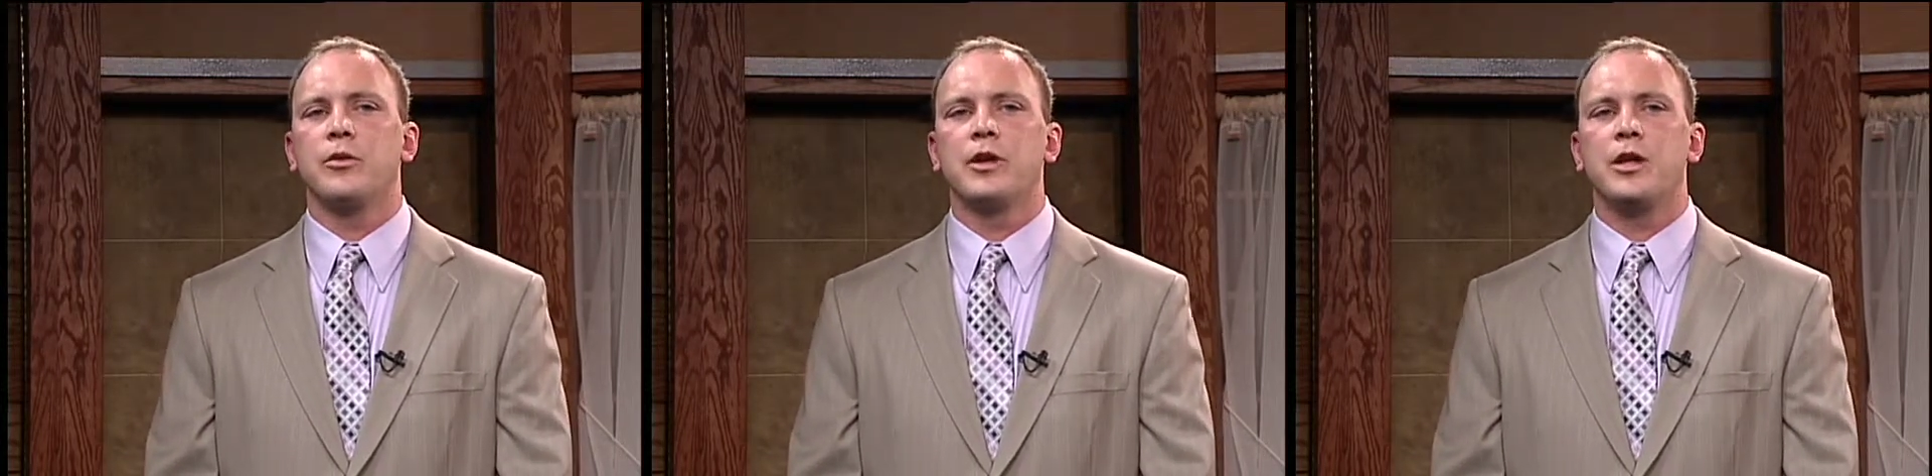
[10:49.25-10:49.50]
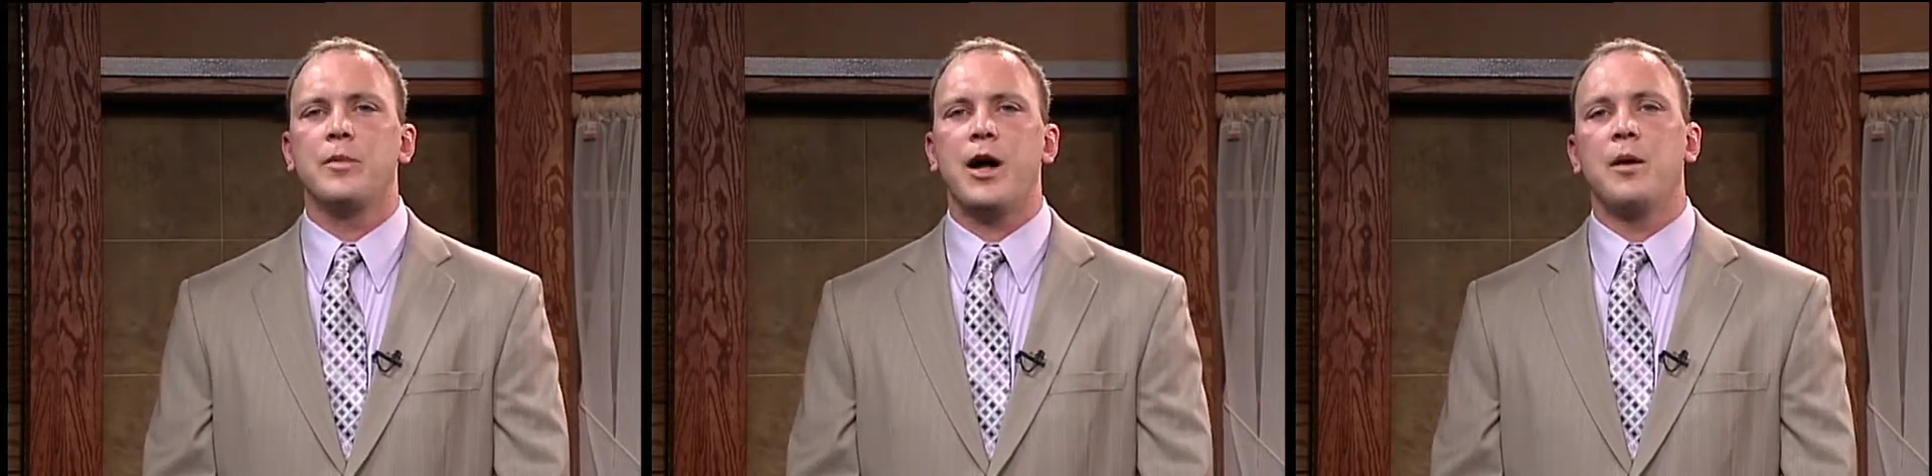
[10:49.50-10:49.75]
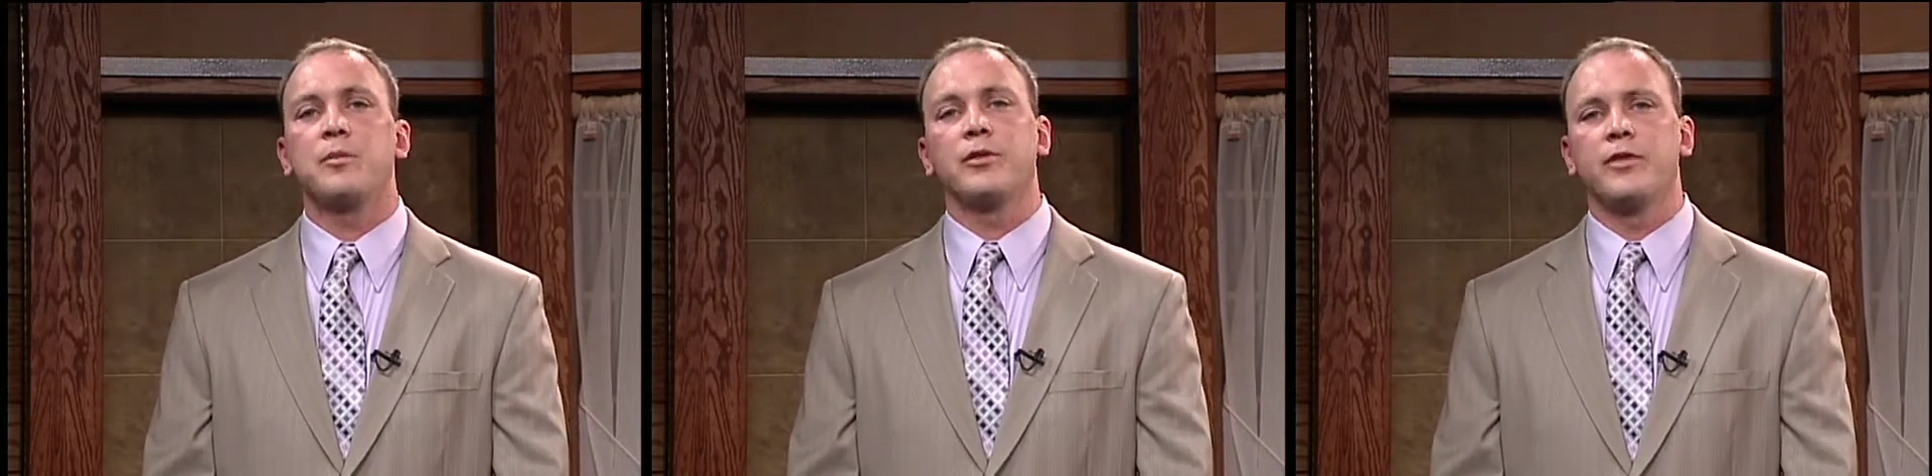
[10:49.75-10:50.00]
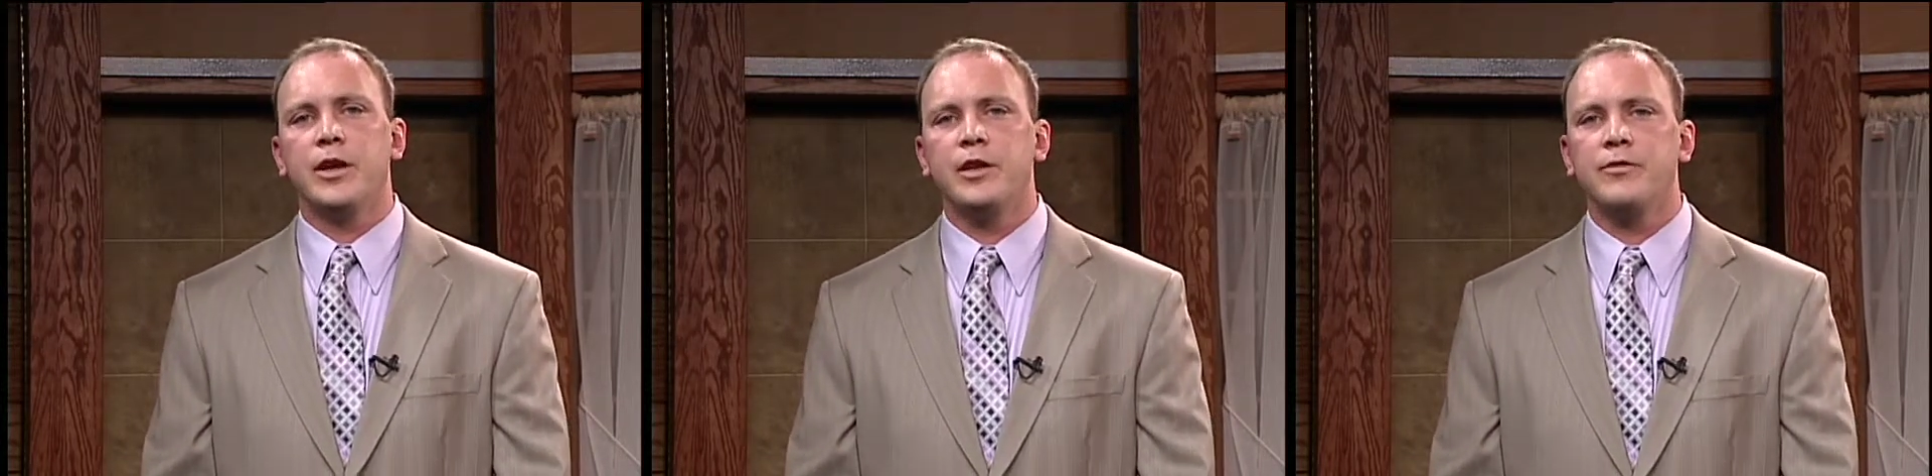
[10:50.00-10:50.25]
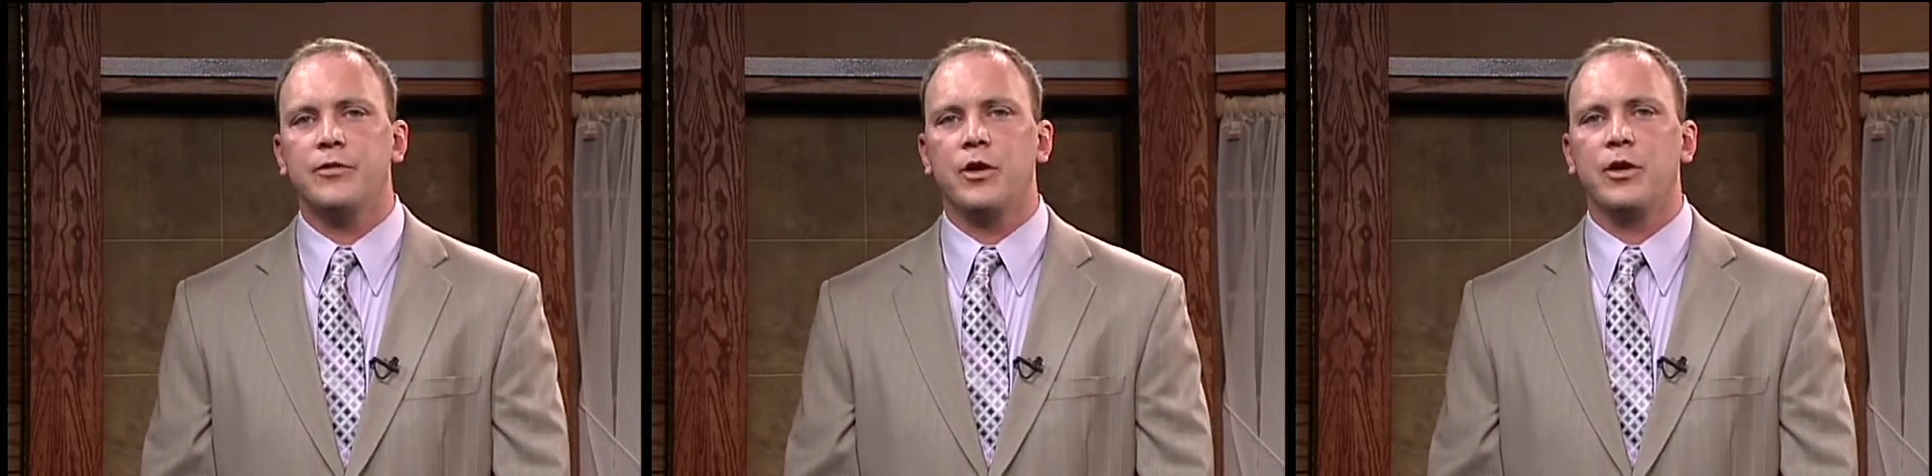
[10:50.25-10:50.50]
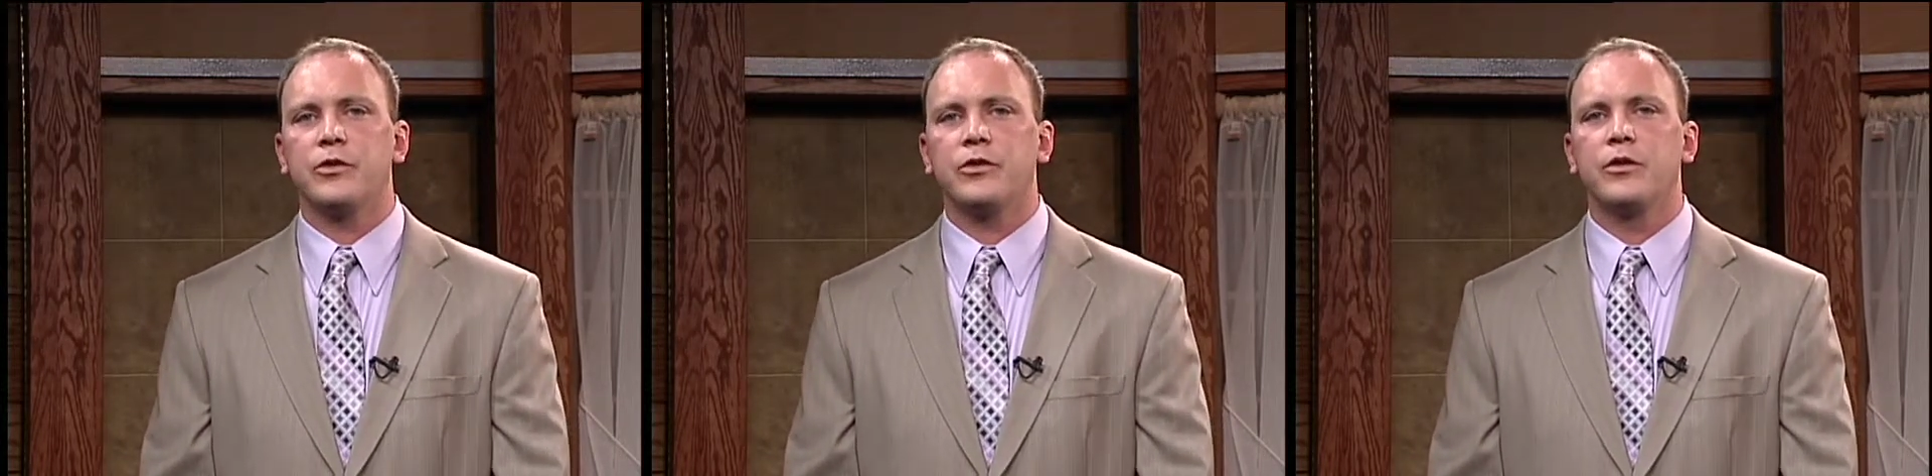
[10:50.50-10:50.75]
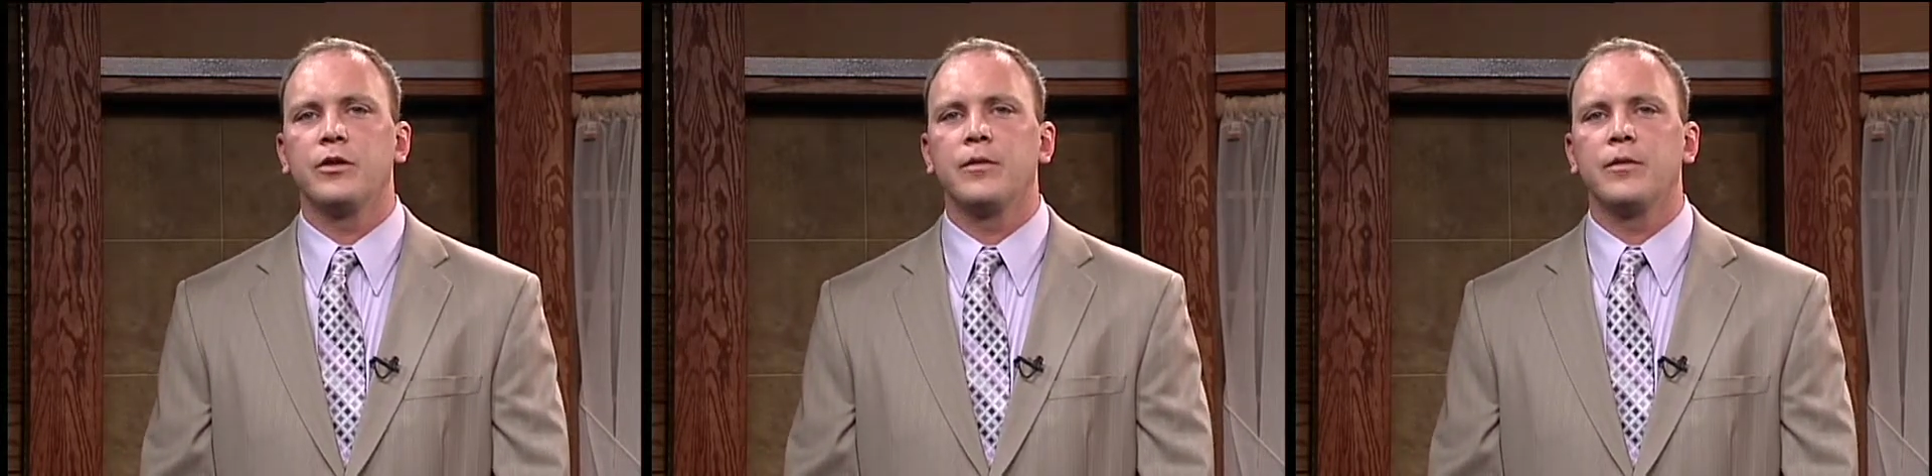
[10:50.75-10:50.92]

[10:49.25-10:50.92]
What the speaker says: think about preventing first,